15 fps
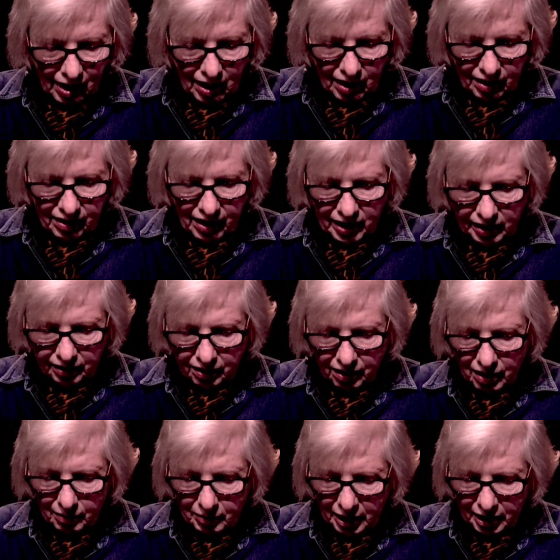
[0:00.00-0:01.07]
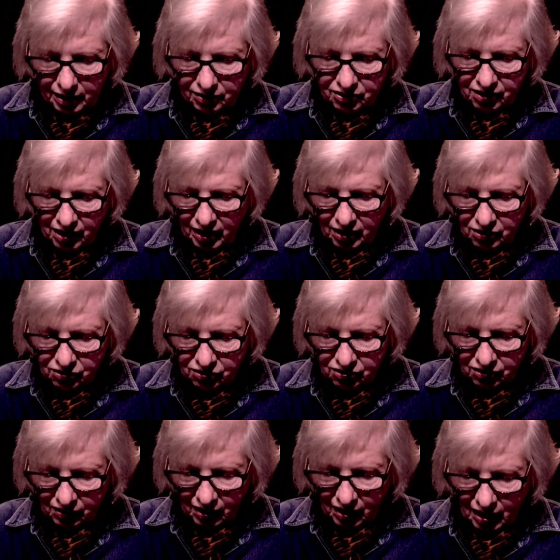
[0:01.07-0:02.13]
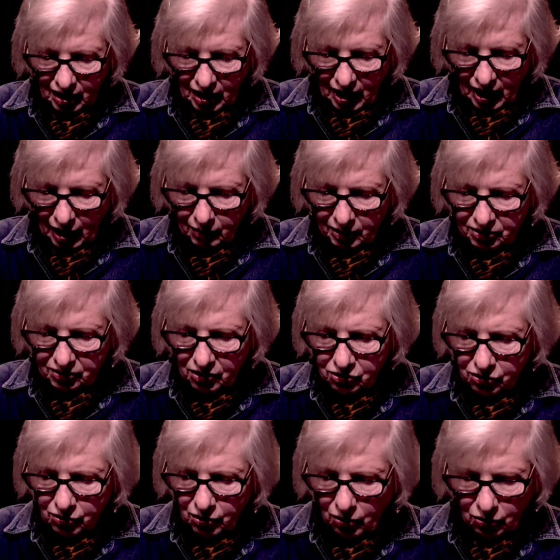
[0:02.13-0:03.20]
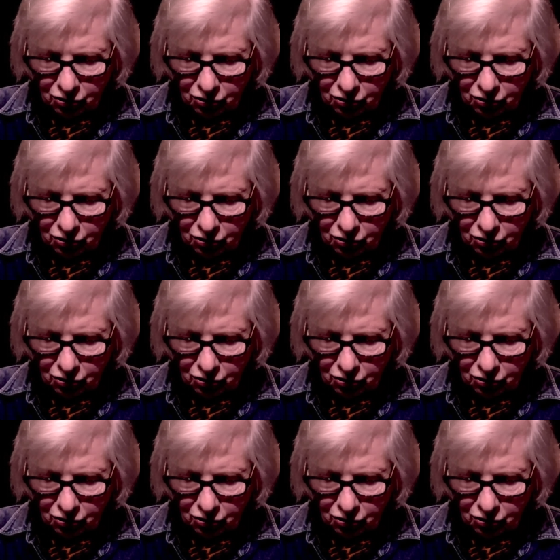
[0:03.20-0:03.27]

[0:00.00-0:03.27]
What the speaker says: Then he'd come in and tell us how it doesn't hurt